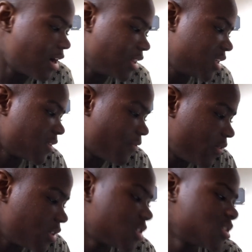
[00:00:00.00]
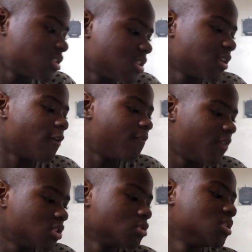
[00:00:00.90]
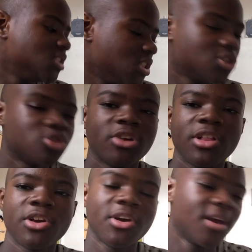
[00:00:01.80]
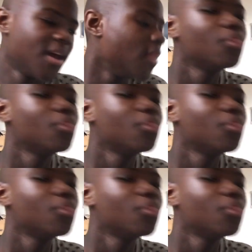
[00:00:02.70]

this official teaser trailer